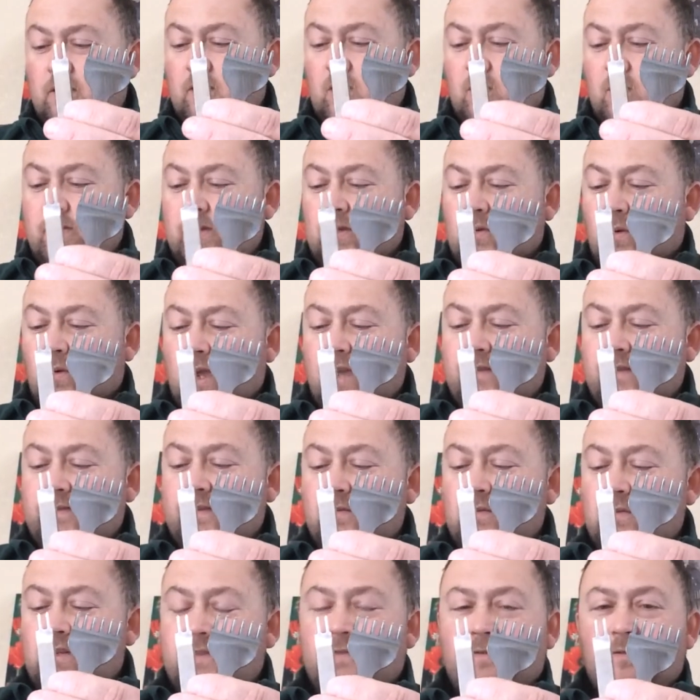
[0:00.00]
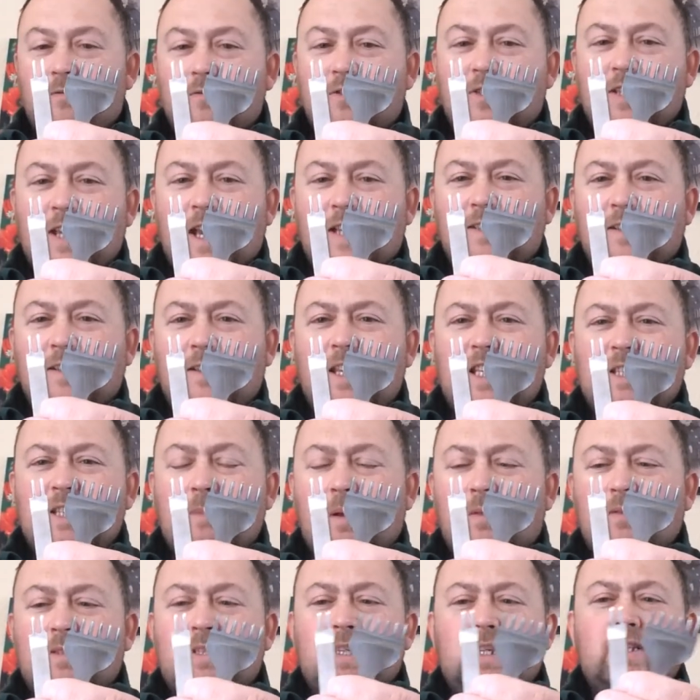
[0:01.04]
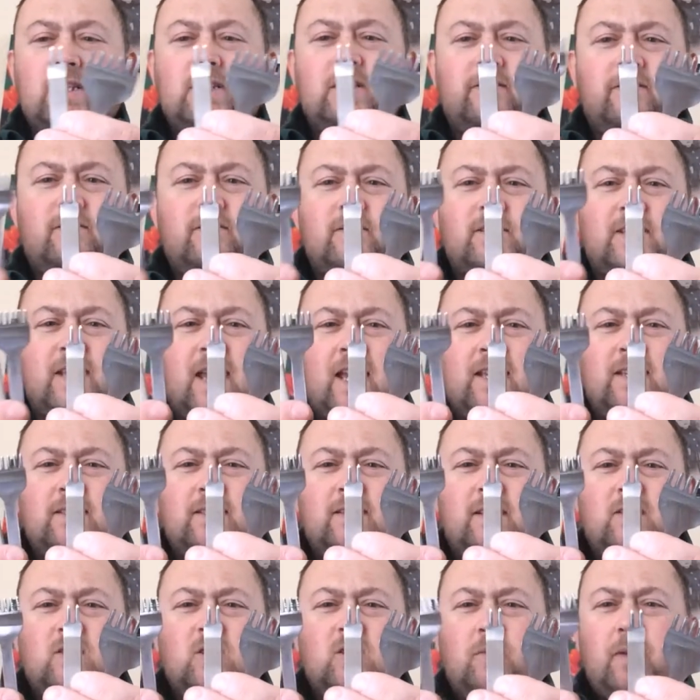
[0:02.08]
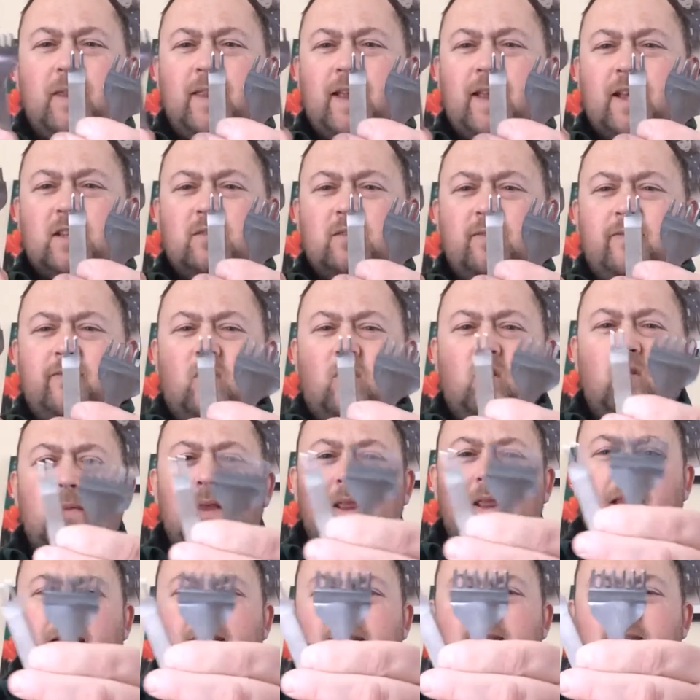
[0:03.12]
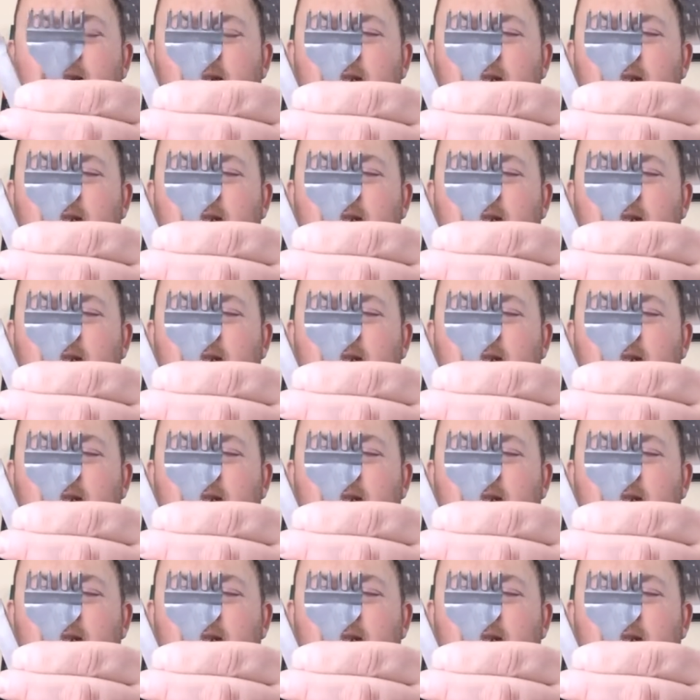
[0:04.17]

Come in quite a few different sizes. I think there's about 6 different sizes these come in. That's a 4mm, that's